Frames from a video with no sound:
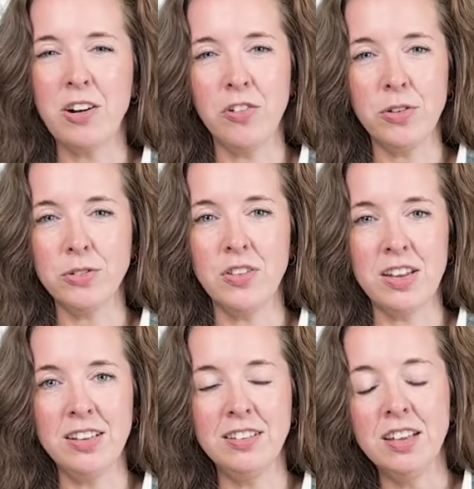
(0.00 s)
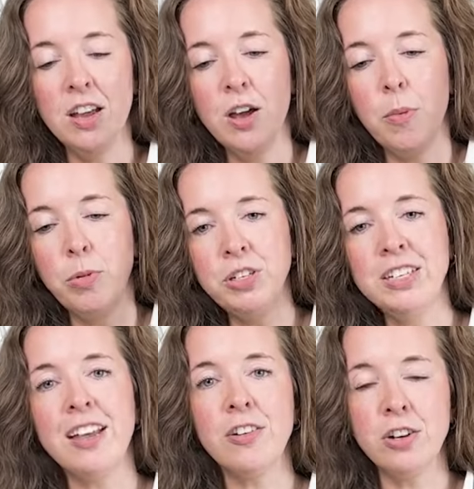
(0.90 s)
all those things put
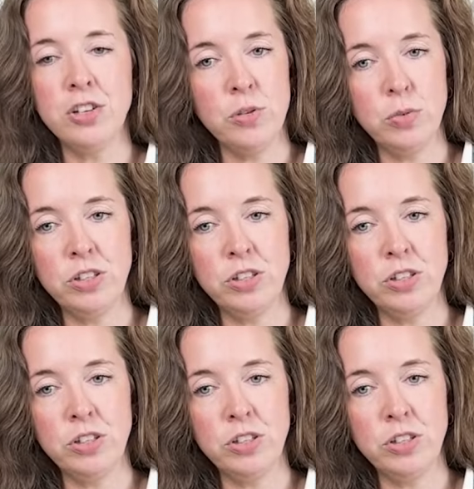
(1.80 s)
together into one